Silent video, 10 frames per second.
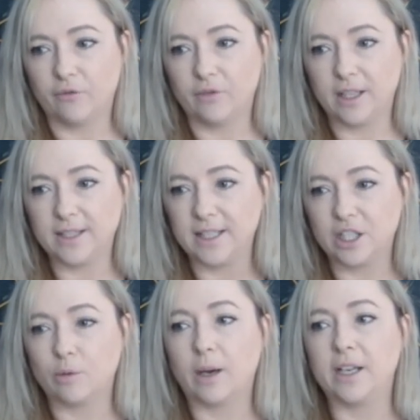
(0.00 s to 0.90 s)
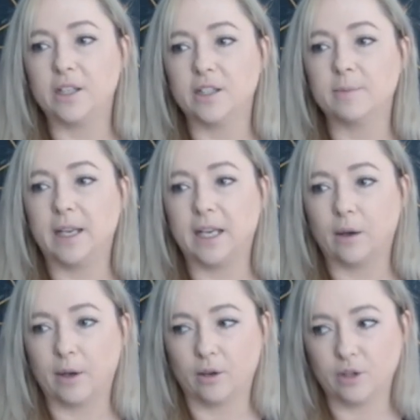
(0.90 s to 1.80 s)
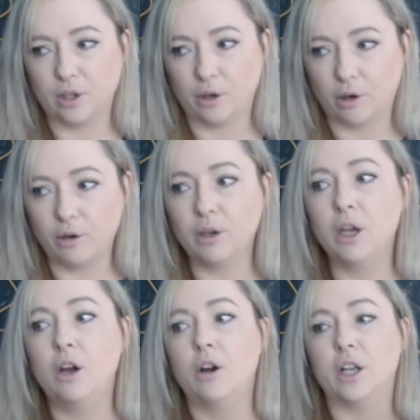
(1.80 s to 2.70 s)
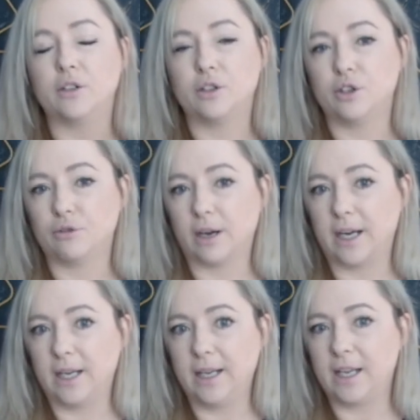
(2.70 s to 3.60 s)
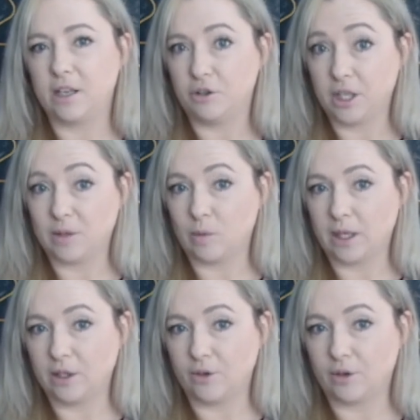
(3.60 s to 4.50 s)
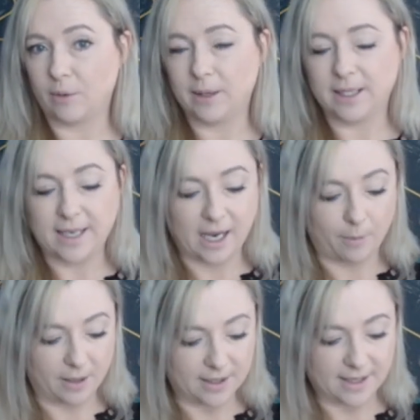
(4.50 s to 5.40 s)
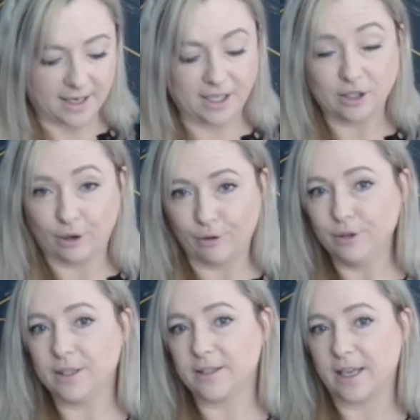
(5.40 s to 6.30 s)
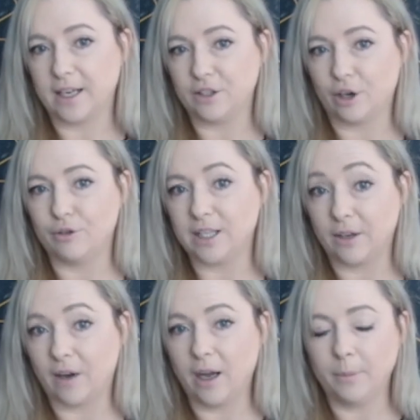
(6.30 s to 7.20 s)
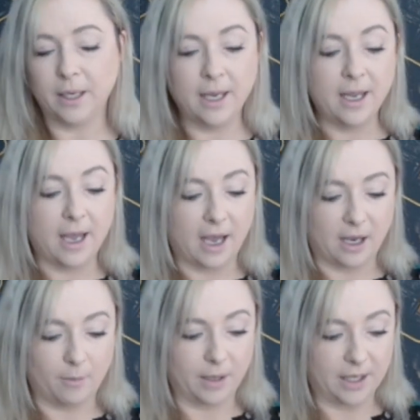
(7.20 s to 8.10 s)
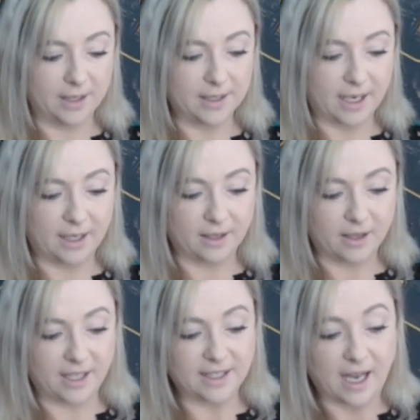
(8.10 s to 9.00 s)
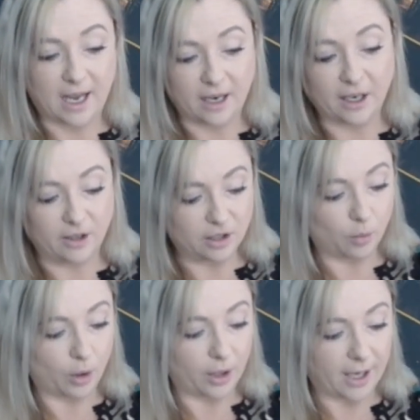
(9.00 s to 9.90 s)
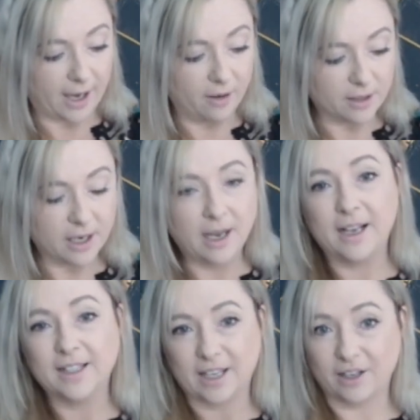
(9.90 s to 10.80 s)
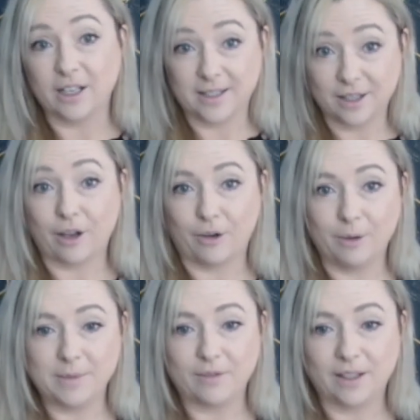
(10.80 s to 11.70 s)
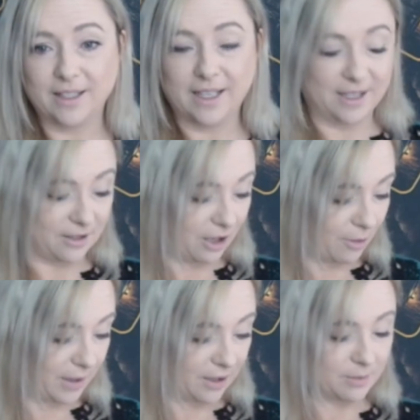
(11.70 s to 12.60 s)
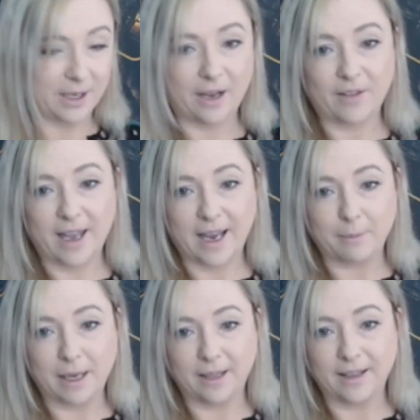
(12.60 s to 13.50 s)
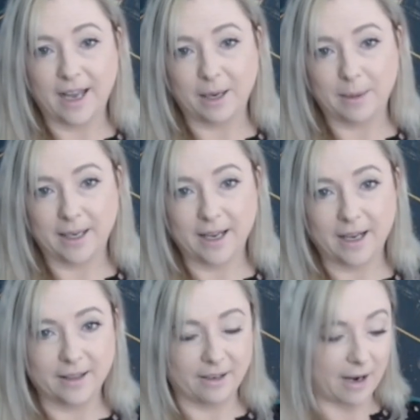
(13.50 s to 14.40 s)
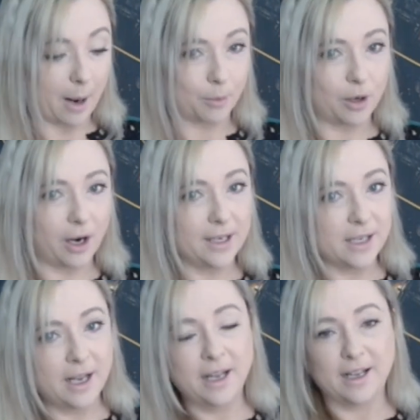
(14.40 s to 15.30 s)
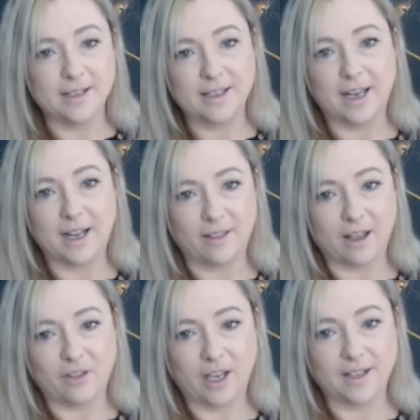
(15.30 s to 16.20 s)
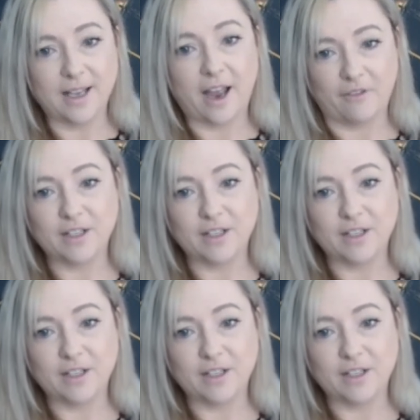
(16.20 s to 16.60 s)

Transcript: this situation's been going on too long, it's too draining, and you're just wanting to throw in the towel. But it's saying don't give up. It is saying that things are going to work out. Going slow, I'm definitely seeing slow, because we have the hangman card there upright, is saying that things have